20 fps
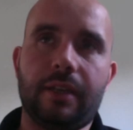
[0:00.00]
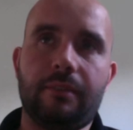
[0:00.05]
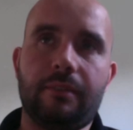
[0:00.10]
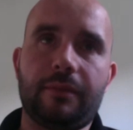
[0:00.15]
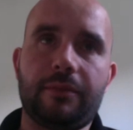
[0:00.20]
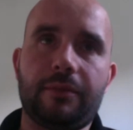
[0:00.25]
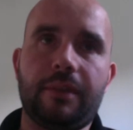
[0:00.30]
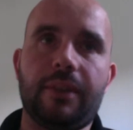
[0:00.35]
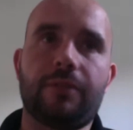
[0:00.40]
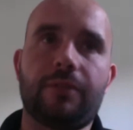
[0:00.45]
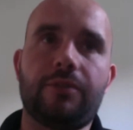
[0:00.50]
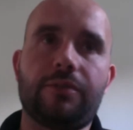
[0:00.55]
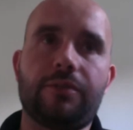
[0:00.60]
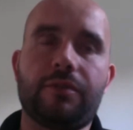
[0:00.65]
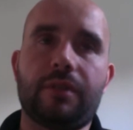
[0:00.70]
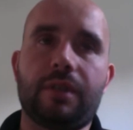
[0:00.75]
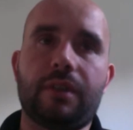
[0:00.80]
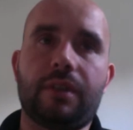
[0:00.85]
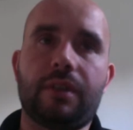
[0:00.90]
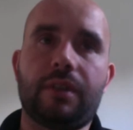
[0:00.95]

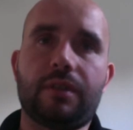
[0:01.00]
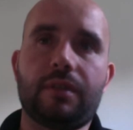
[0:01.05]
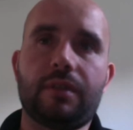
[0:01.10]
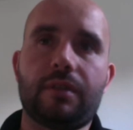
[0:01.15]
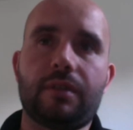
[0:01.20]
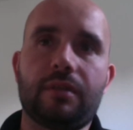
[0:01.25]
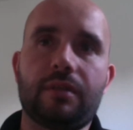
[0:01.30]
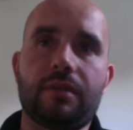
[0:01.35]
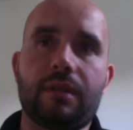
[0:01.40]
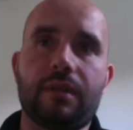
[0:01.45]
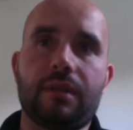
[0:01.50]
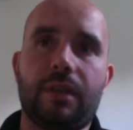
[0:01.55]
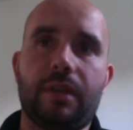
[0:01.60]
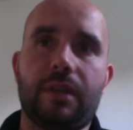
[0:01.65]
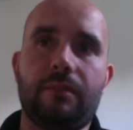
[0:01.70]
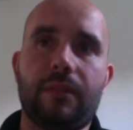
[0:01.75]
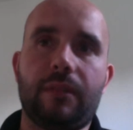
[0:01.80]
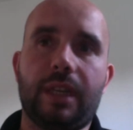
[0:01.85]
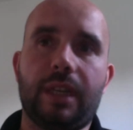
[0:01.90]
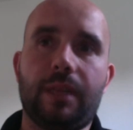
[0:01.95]
300
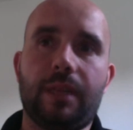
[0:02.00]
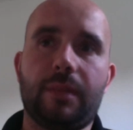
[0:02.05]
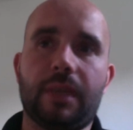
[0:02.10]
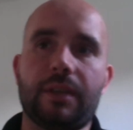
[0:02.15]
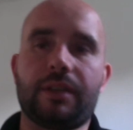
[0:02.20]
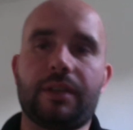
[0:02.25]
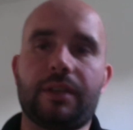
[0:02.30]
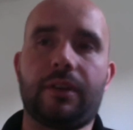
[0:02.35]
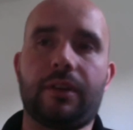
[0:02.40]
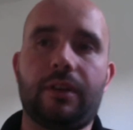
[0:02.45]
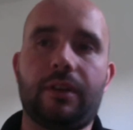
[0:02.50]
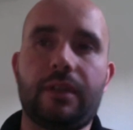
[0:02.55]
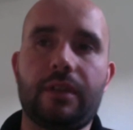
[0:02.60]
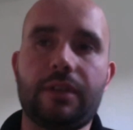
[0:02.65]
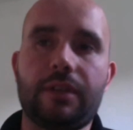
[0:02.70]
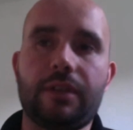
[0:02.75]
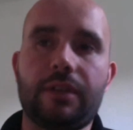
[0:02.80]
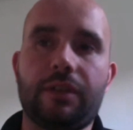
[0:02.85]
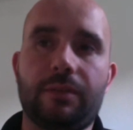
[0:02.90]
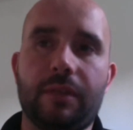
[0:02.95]
emails I've
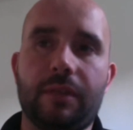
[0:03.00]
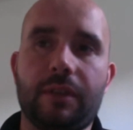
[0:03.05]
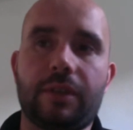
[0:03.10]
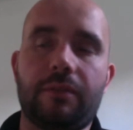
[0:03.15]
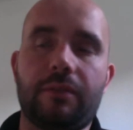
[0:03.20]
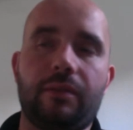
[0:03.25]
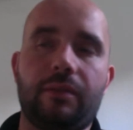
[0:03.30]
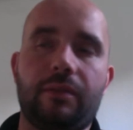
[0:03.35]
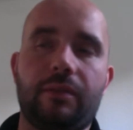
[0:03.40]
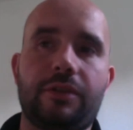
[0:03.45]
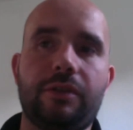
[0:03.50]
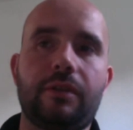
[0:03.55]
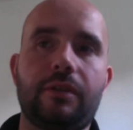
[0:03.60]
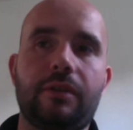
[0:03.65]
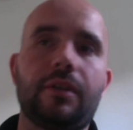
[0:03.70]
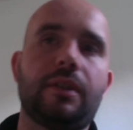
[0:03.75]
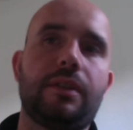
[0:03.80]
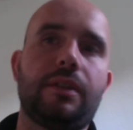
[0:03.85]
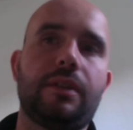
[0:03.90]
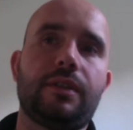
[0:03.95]
got, some are current
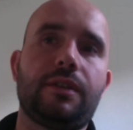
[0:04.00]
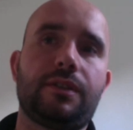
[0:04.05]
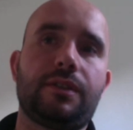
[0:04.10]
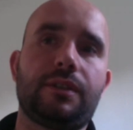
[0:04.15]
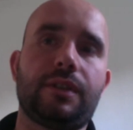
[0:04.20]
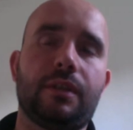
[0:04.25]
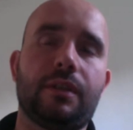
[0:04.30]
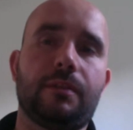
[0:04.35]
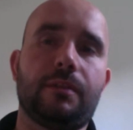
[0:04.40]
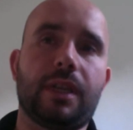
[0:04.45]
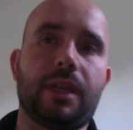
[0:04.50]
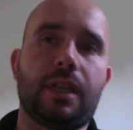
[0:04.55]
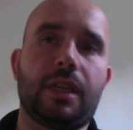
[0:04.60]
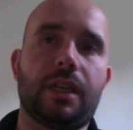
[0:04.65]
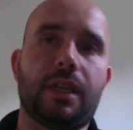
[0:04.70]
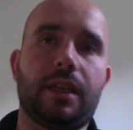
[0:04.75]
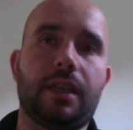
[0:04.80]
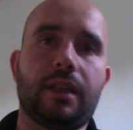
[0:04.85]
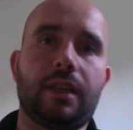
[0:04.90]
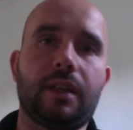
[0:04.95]
students, some
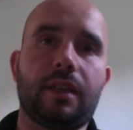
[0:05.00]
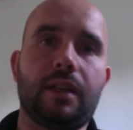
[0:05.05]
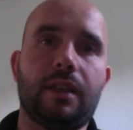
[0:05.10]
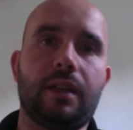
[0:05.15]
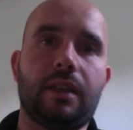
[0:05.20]
are